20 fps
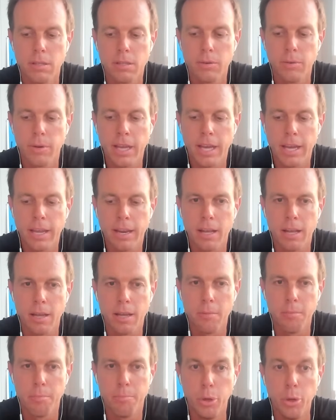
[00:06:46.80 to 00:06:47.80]
We had
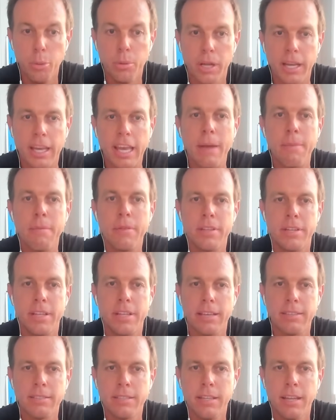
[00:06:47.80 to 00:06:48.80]
Bublik came to the desk